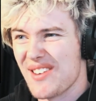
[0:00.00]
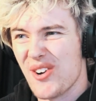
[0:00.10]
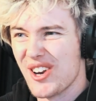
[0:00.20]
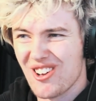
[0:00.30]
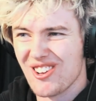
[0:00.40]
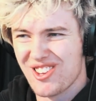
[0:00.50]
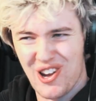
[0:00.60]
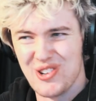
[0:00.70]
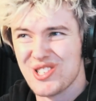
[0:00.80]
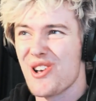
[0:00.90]
I've only gotten
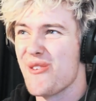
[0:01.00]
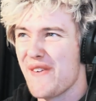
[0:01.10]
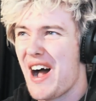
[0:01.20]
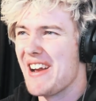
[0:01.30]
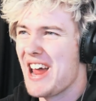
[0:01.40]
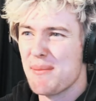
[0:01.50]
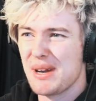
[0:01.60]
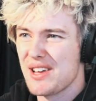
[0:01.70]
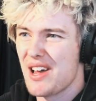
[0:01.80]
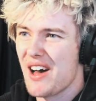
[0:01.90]
two so far. And how
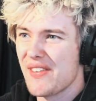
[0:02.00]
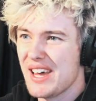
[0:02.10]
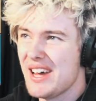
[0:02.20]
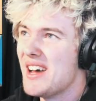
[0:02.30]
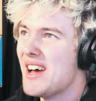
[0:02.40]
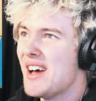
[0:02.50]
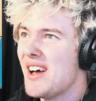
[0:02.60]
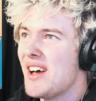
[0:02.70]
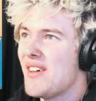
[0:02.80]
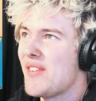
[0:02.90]
many are there?
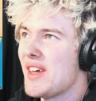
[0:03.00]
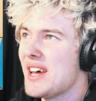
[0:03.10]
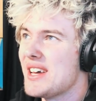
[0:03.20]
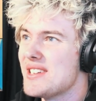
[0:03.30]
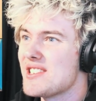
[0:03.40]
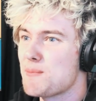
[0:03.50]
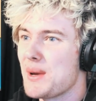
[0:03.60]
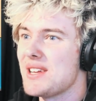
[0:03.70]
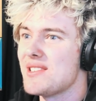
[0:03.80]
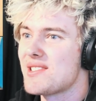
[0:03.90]
There has
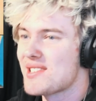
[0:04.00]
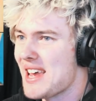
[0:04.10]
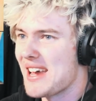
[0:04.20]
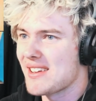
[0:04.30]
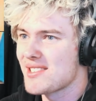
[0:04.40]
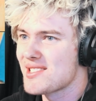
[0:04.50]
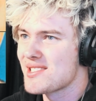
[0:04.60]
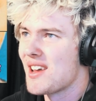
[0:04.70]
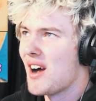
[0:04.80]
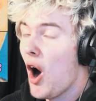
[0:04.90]
been
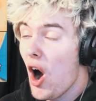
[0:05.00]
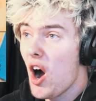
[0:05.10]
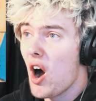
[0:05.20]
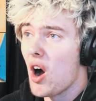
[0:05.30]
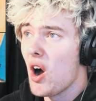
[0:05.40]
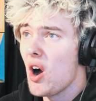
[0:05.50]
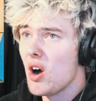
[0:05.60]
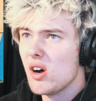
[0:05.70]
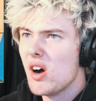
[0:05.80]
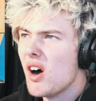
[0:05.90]
6. Oh!
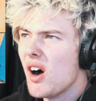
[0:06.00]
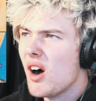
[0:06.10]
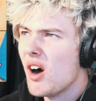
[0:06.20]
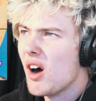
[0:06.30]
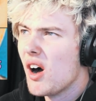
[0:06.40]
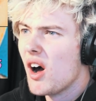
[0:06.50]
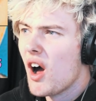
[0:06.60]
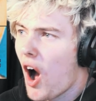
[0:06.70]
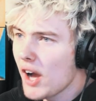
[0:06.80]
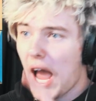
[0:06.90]

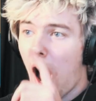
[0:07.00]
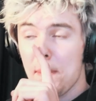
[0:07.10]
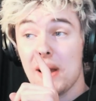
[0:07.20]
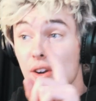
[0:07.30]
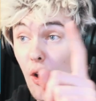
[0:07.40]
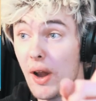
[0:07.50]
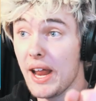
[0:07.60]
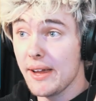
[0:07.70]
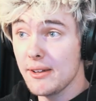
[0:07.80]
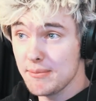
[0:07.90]
Okay, I've been
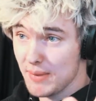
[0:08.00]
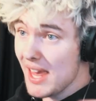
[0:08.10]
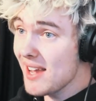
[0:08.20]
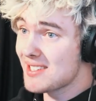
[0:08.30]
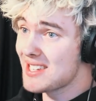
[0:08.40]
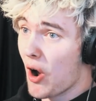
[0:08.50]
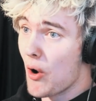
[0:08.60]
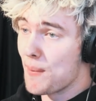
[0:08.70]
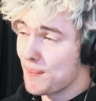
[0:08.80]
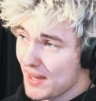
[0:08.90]
learning
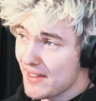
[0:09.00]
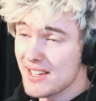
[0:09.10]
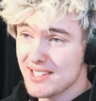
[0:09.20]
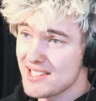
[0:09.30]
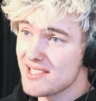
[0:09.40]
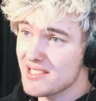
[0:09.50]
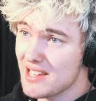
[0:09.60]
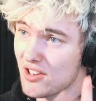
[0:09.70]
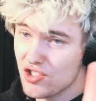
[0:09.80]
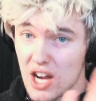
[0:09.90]
EXO. And this
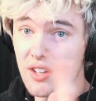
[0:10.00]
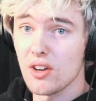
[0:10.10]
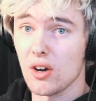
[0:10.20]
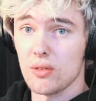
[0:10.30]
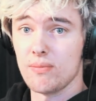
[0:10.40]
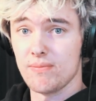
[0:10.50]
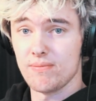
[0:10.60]
is Chanyo.